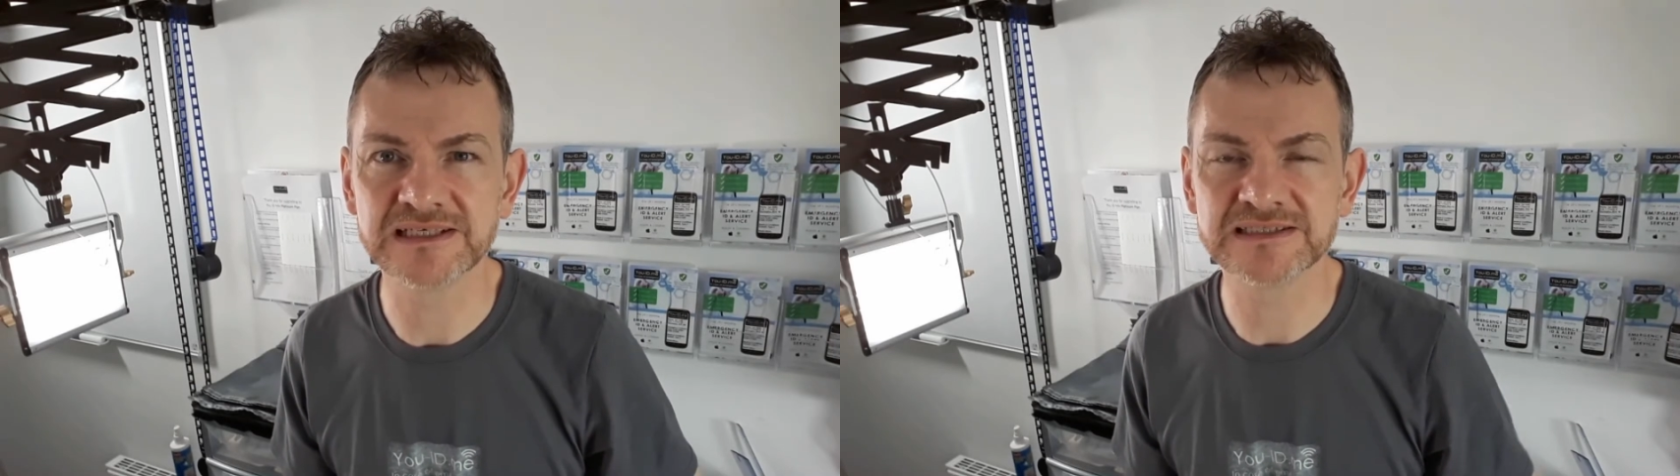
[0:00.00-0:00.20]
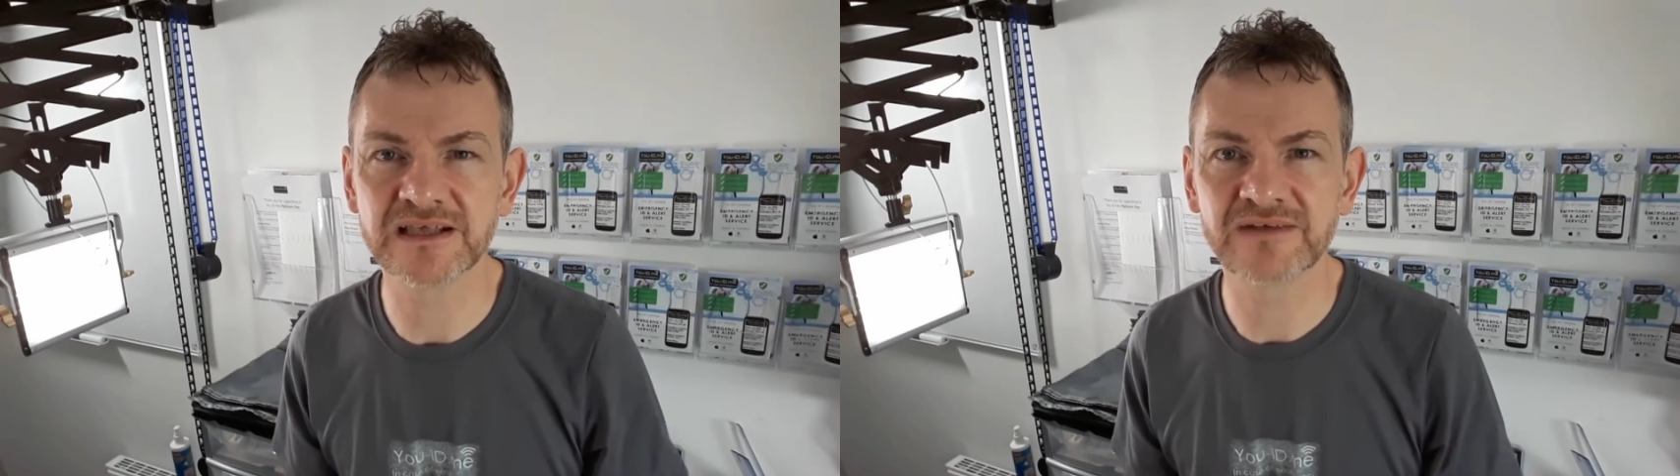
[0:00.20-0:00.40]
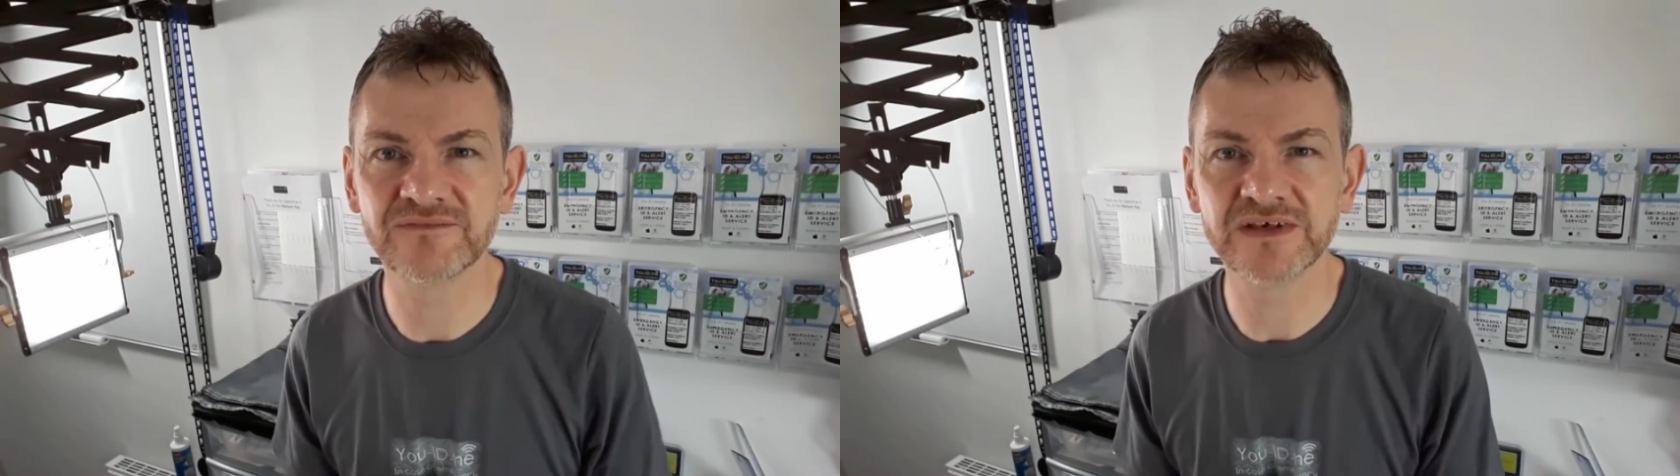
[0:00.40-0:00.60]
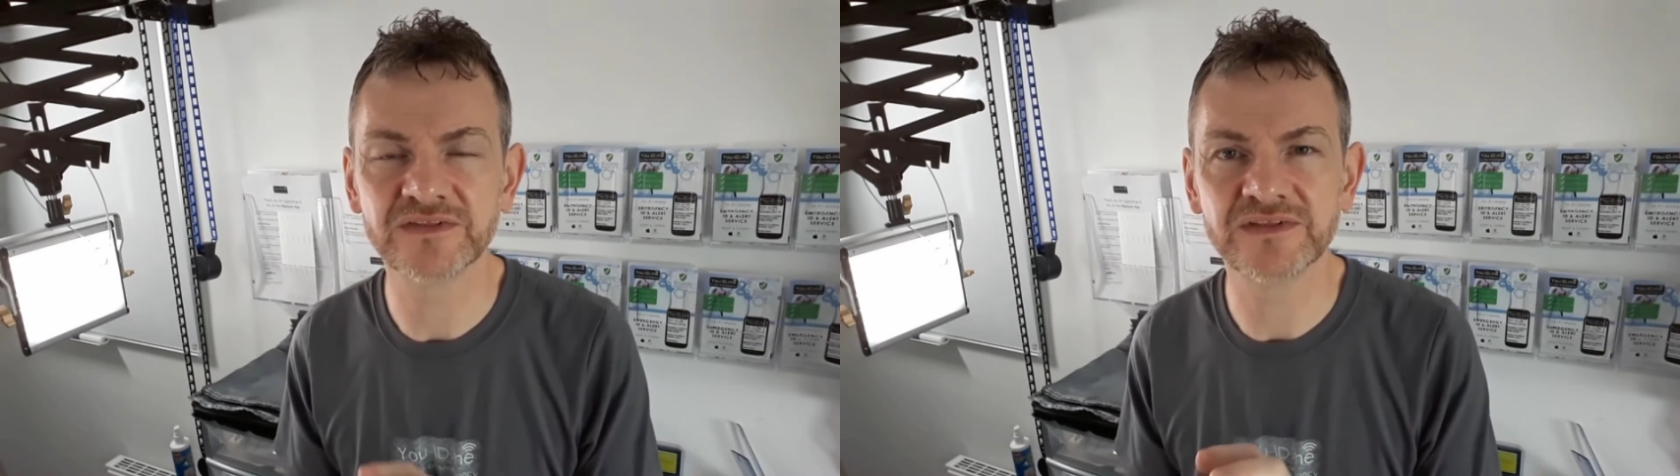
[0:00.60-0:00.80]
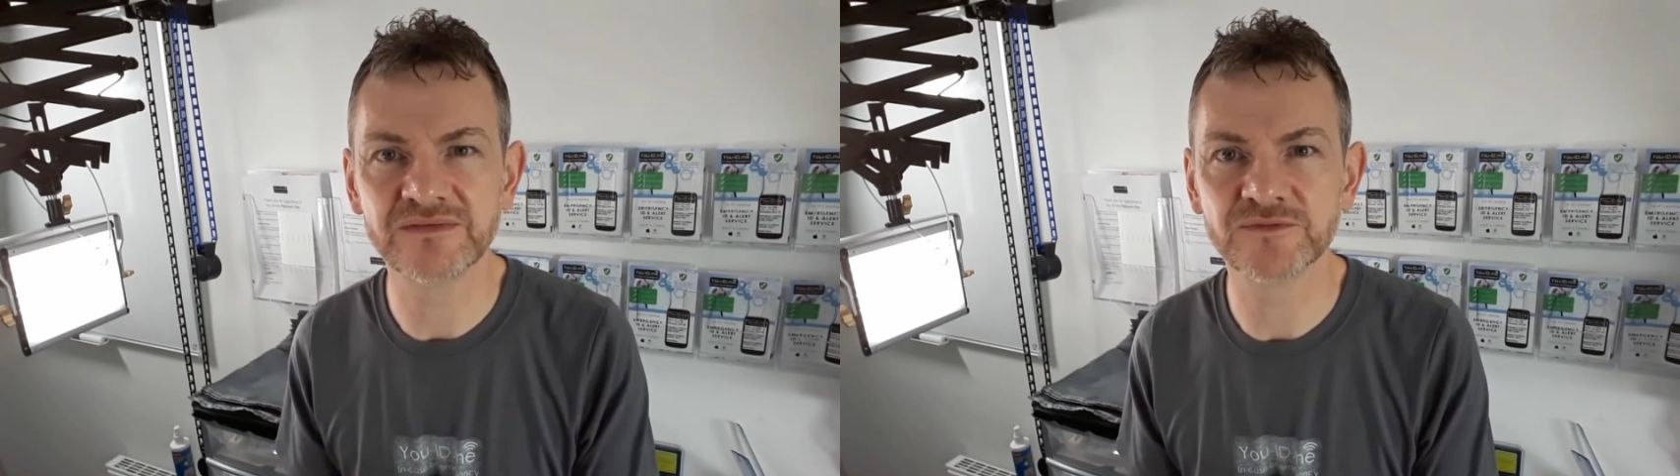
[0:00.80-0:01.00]
it's that I feel
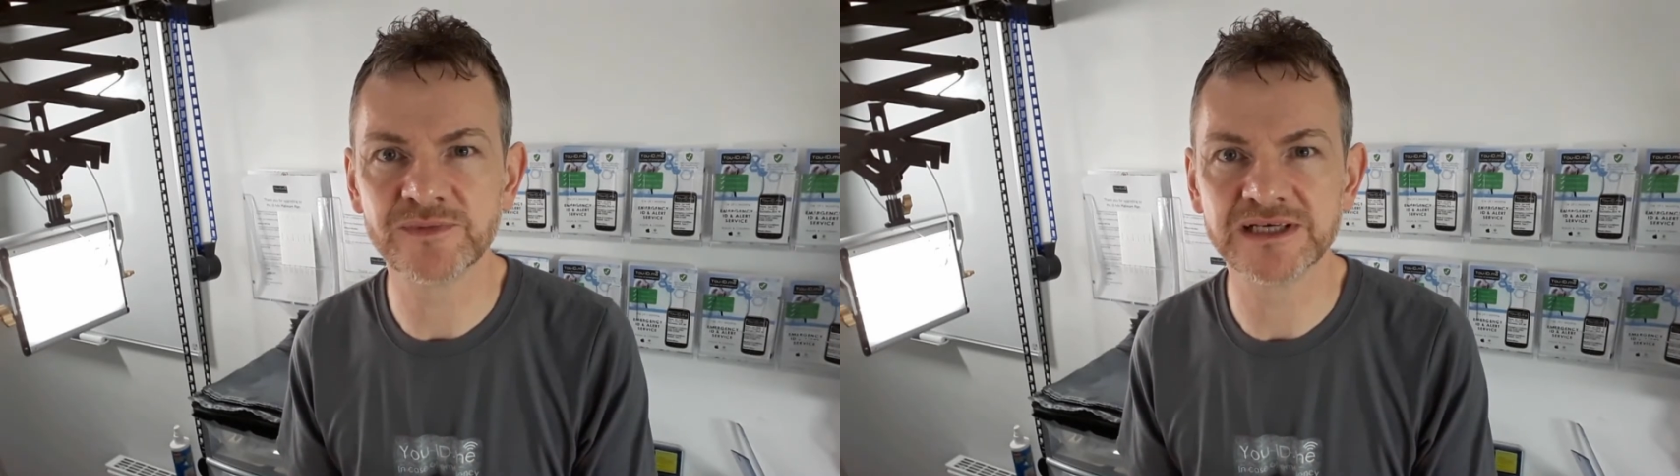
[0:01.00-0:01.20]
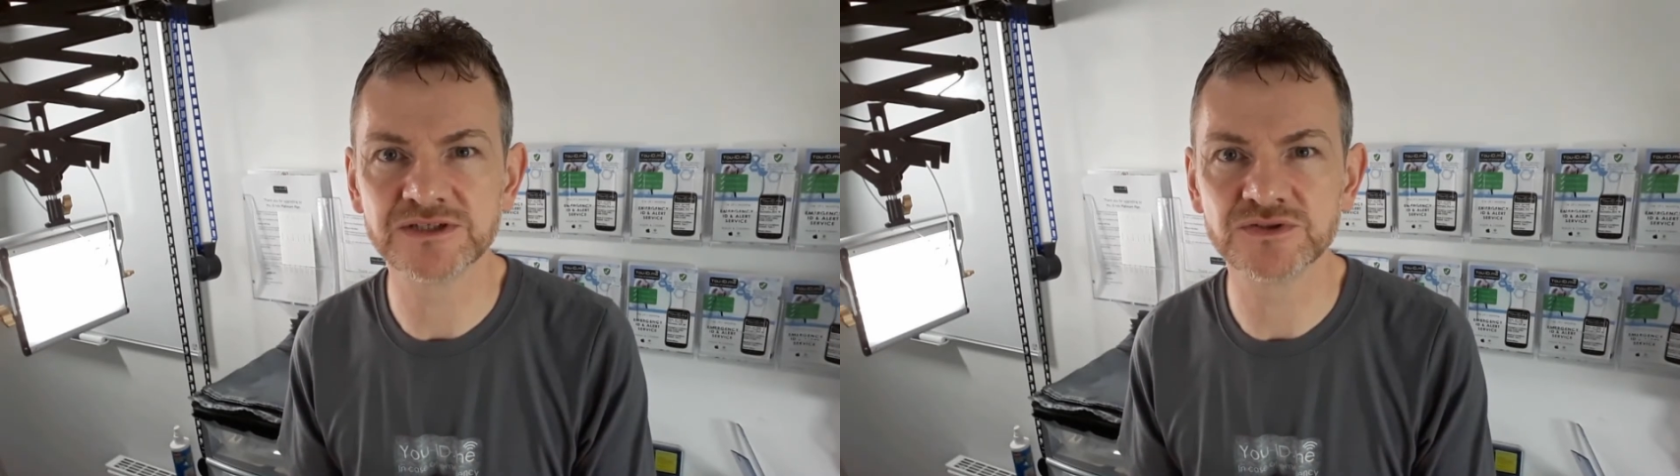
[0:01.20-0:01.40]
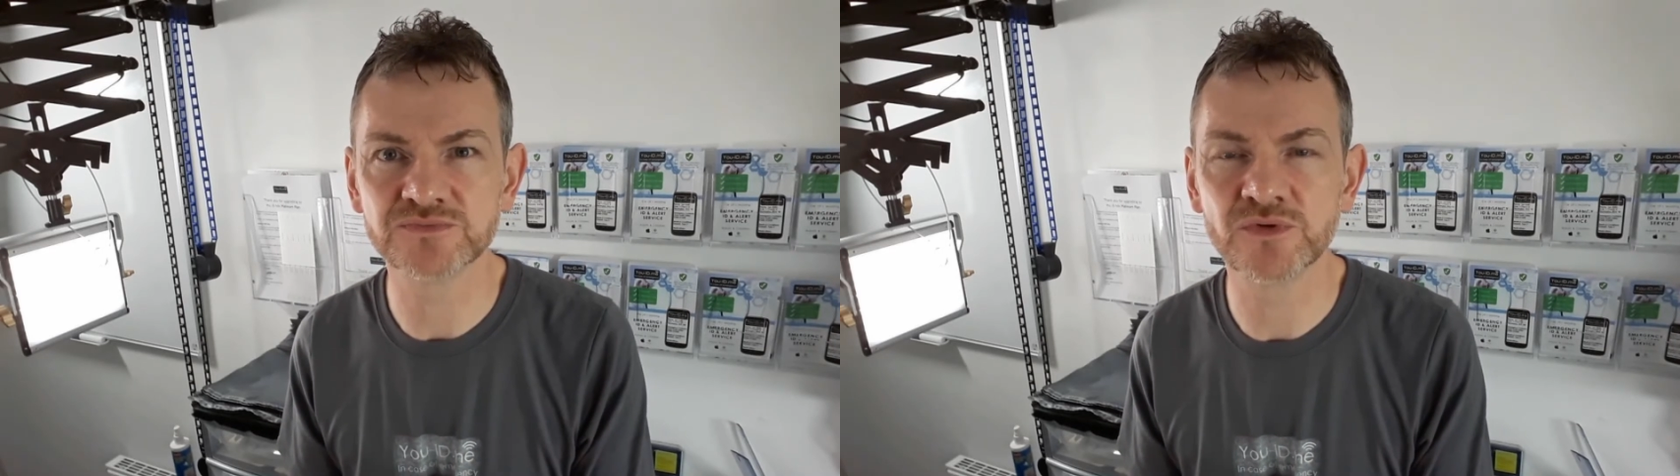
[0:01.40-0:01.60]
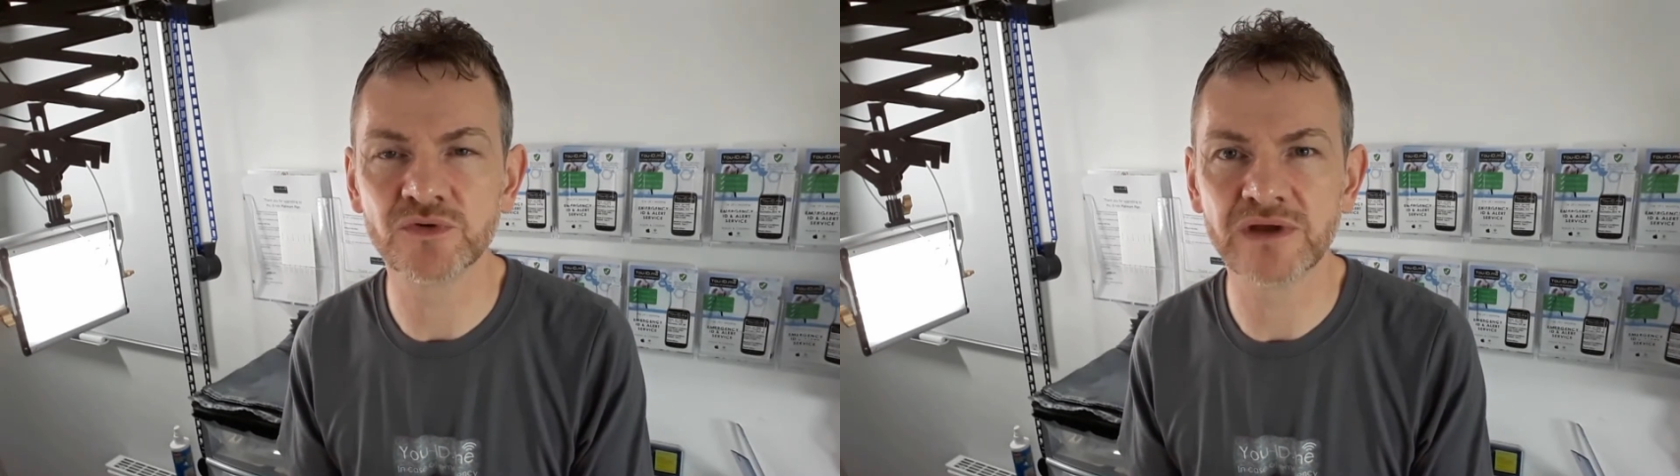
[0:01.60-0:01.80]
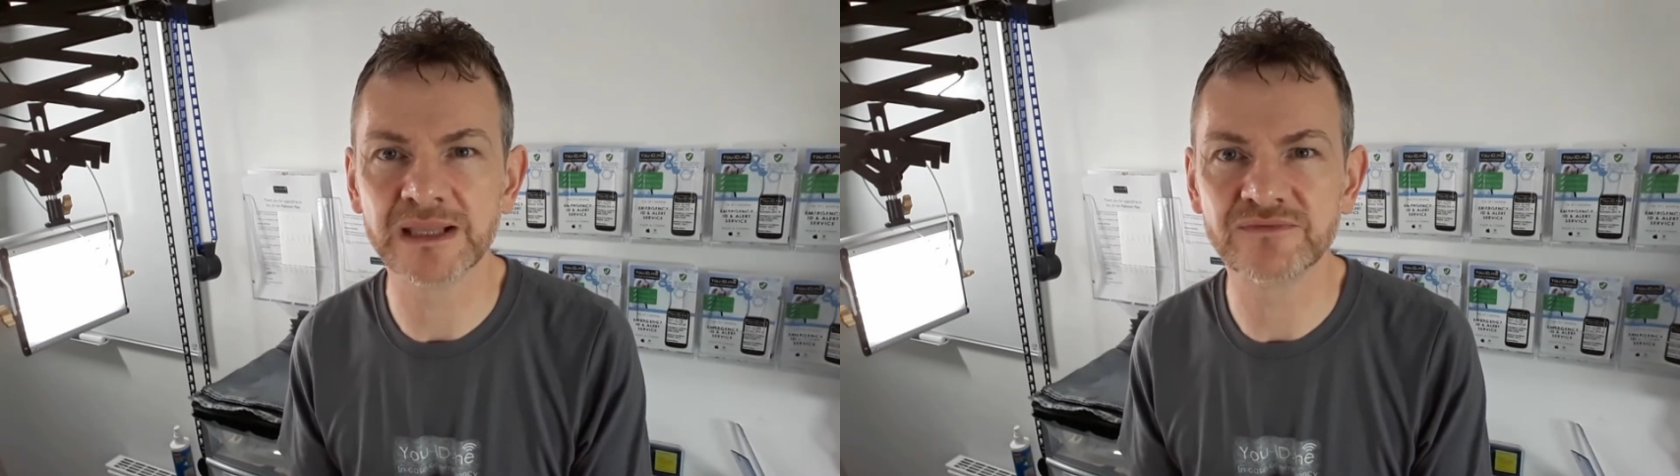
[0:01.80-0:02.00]
that the information is more
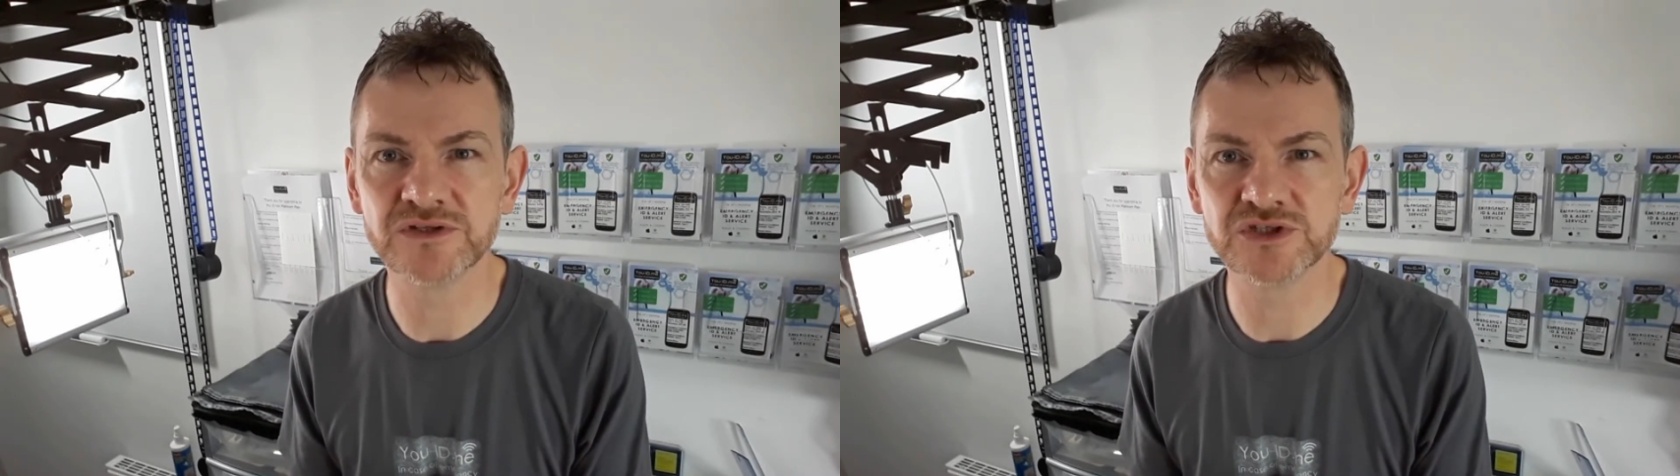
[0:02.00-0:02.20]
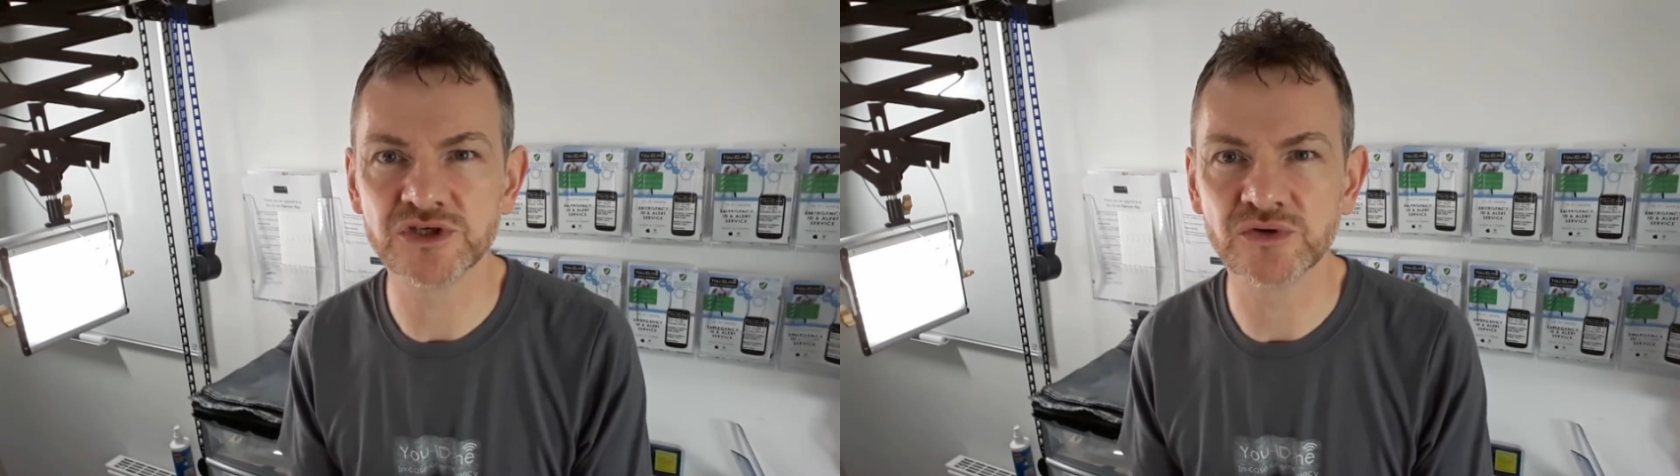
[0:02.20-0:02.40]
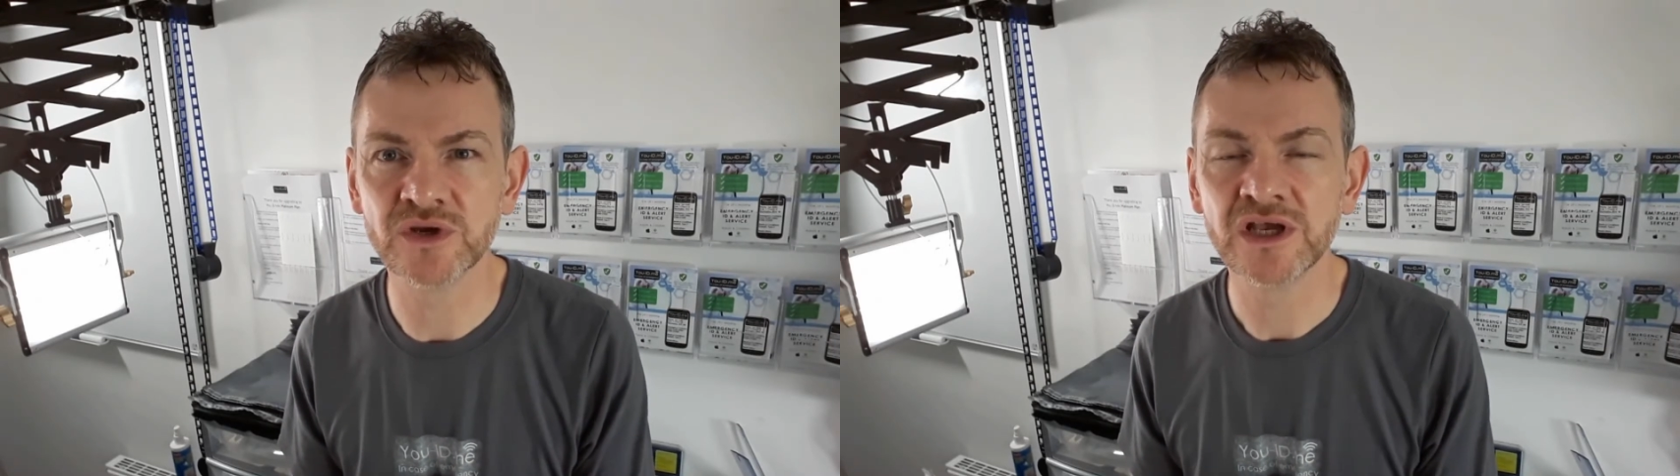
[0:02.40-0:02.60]
relevant to